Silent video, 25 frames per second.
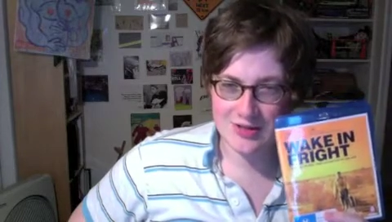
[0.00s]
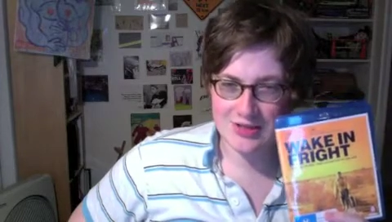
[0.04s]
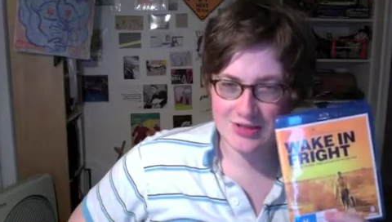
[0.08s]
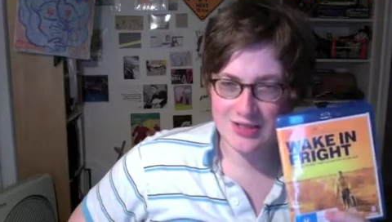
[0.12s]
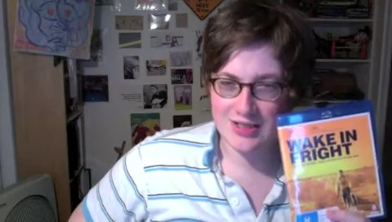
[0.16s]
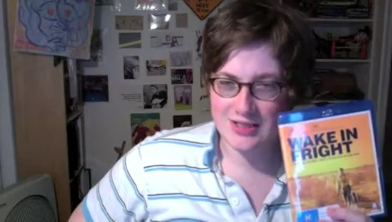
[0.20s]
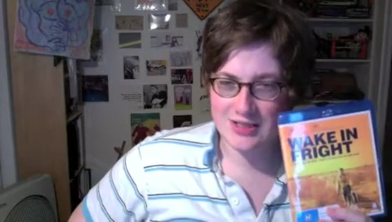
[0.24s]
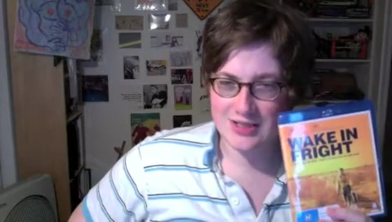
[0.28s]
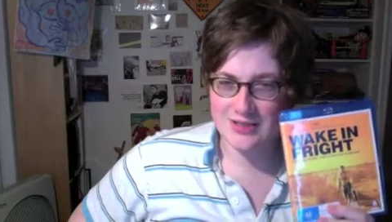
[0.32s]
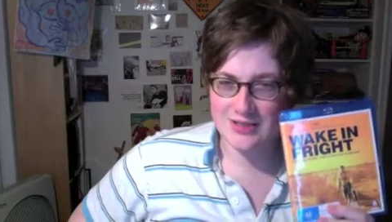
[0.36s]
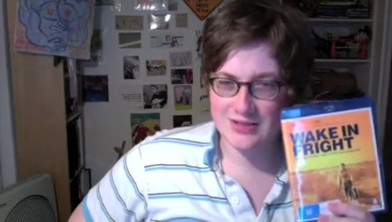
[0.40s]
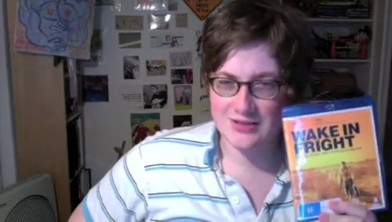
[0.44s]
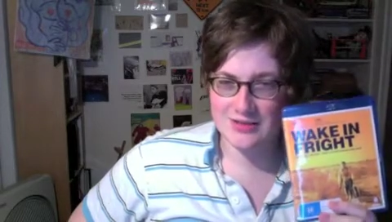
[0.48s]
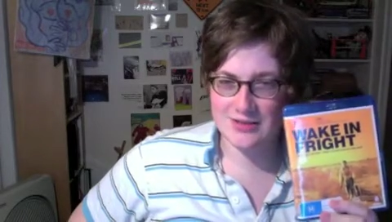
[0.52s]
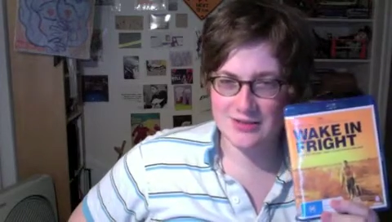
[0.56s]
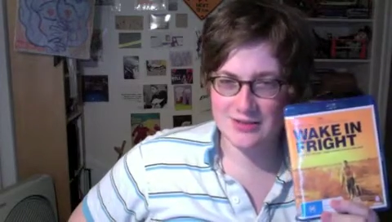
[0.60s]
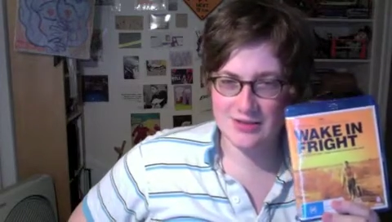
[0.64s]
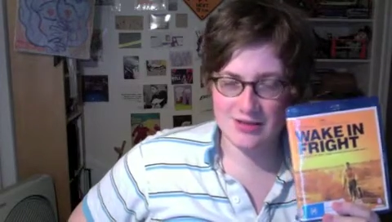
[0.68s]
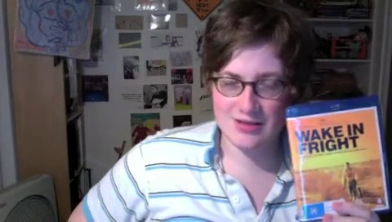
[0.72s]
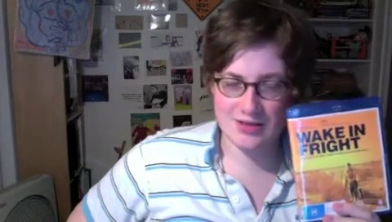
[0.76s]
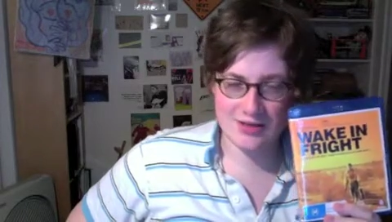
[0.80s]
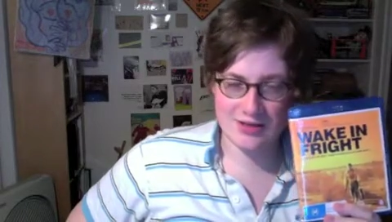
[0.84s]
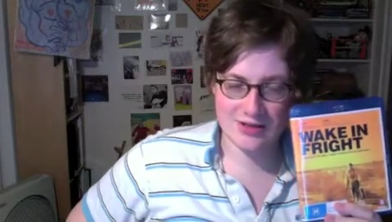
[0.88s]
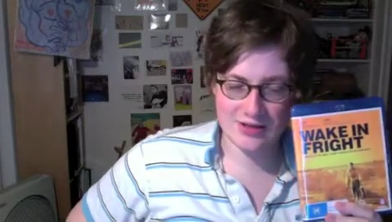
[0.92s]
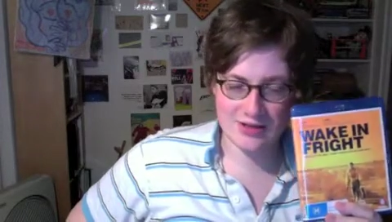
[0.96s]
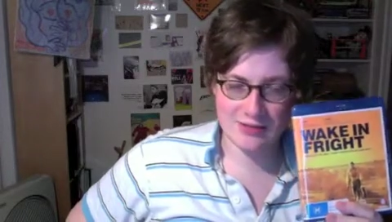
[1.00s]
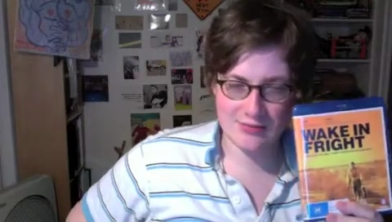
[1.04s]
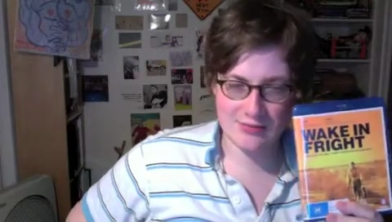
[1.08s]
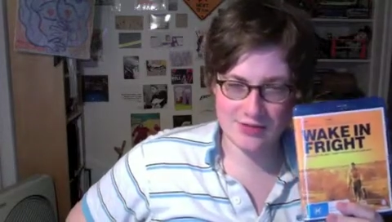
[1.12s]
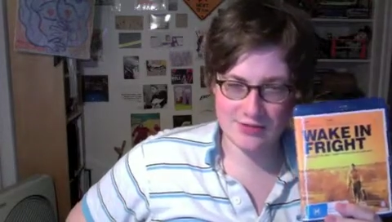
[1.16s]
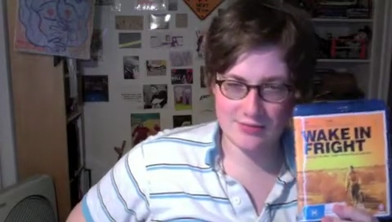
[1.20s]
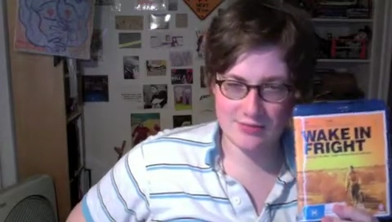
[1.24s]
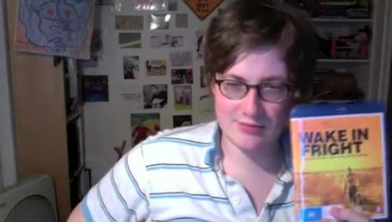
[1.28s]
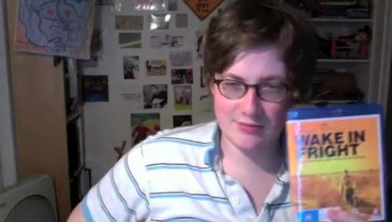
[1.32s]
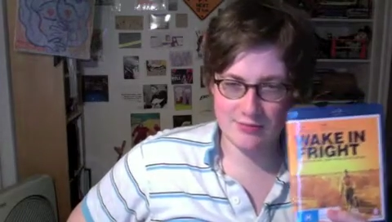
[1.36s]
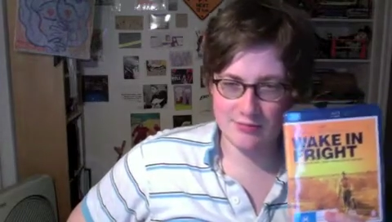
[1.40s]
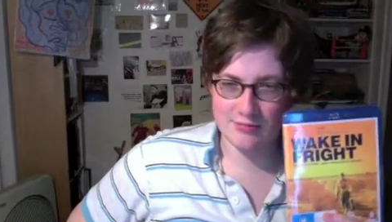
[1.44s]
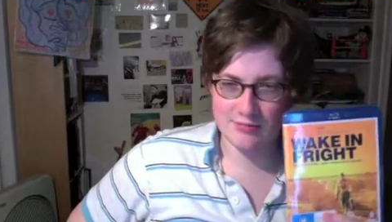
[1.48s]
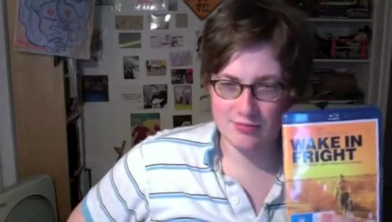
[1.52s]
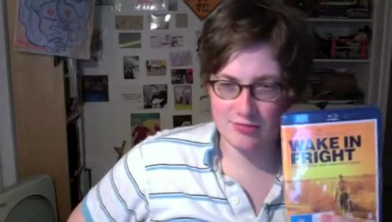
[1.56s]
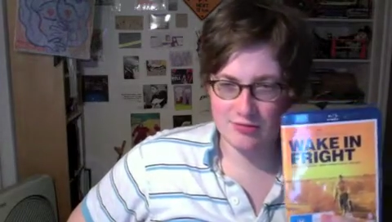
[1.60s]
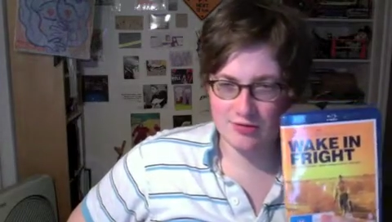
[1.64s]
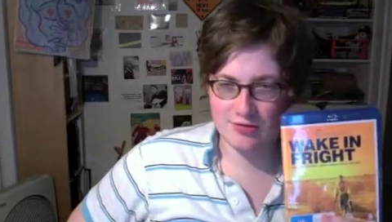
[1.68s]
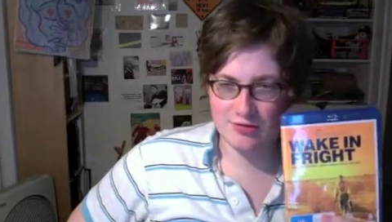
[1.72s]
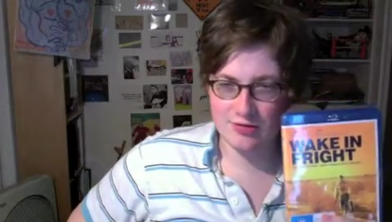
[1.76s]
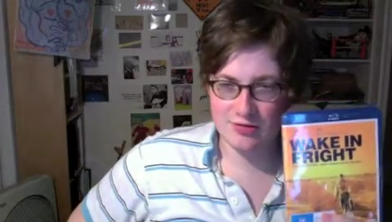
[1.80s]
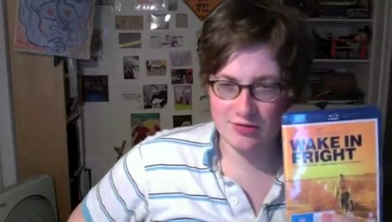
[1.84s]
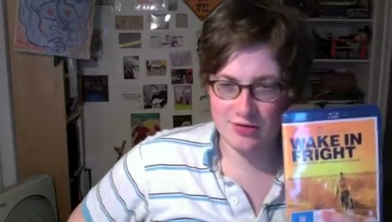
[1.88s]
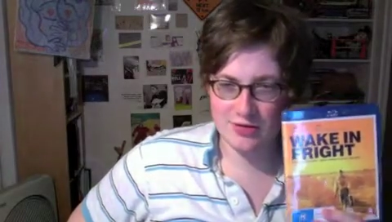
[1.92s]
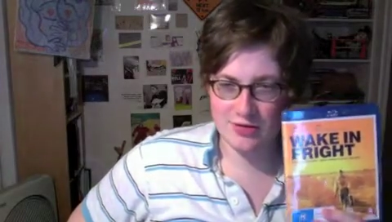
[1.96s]
That's, you can't get much more
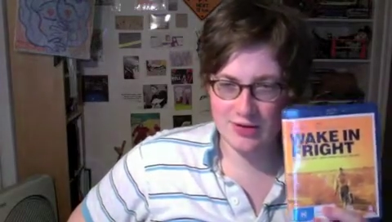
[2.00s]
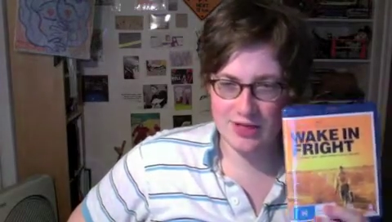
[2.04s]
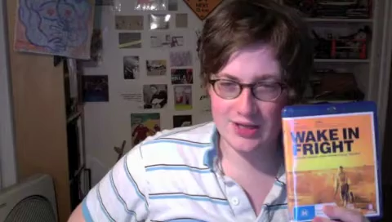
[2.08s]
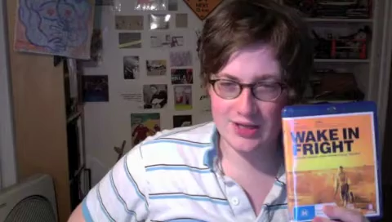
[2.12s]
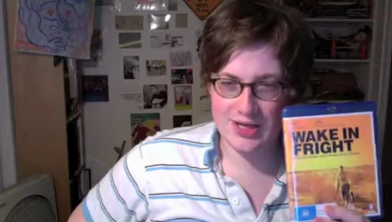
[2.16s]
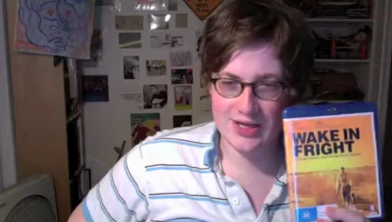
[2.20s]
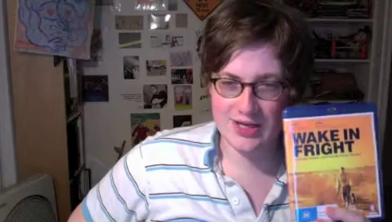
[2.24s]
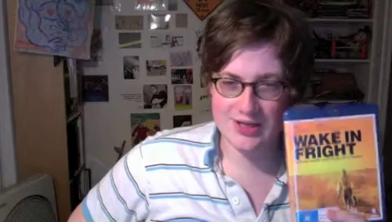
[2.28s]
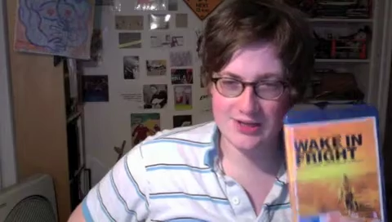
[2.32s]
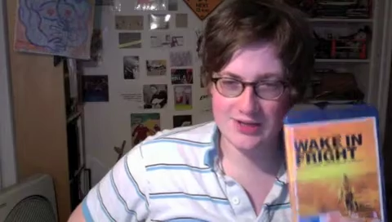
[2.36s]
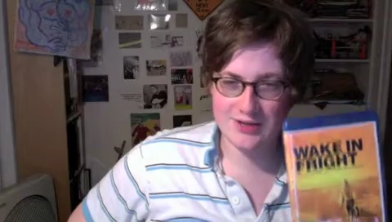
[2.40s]
brutal than that.